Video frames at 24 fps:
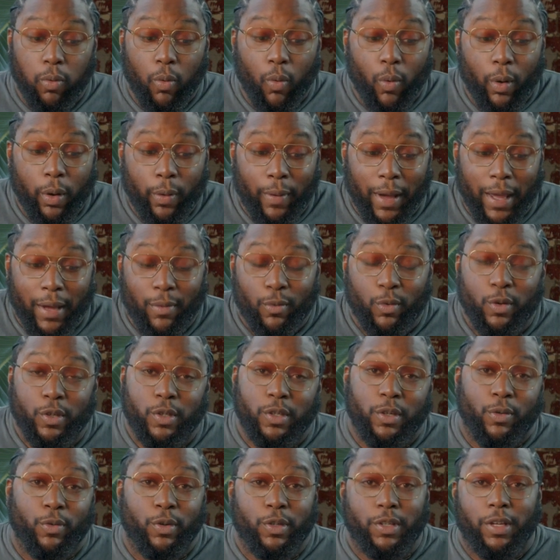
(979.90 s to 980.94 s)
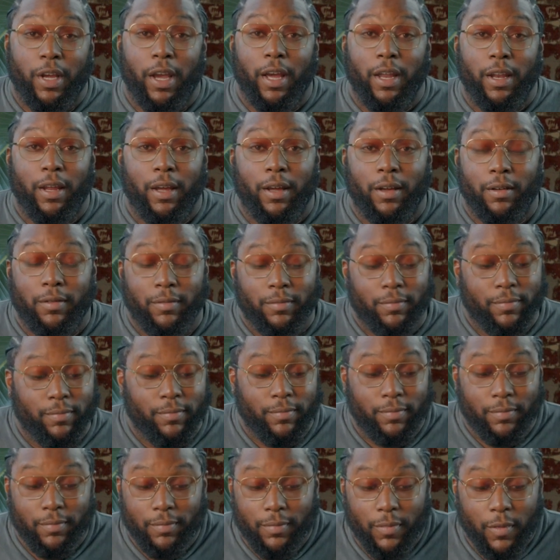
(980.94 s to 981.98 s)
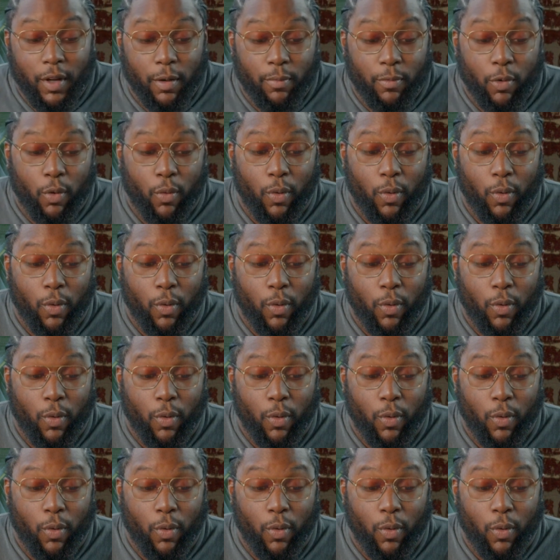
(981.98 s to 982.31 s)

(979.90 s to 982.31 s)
We wait. We're scanning number